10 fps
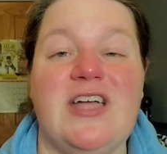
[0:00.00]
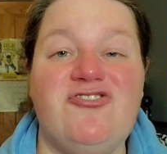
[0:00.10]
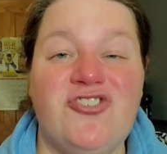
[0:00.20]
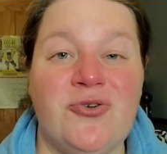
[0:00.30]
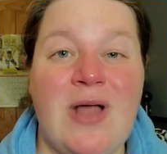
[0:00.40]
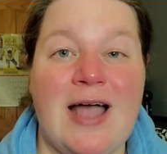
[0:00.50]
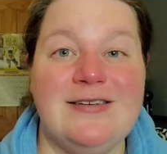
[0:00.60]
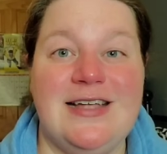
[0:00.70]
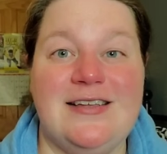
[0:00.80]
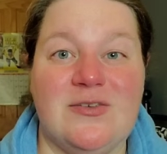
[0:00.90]
They do
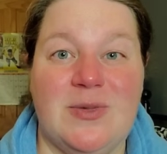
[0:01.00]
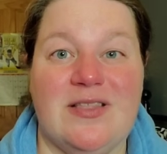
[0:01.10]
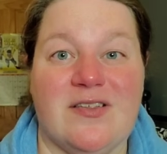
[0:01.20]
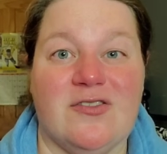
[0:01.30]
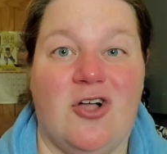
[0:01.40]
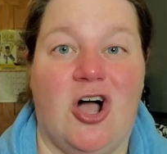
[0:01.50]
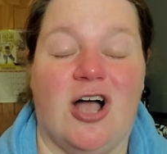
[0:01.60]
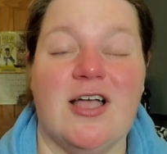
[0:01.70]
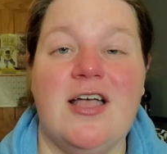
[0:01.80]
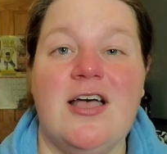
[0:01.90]
not need to be this long.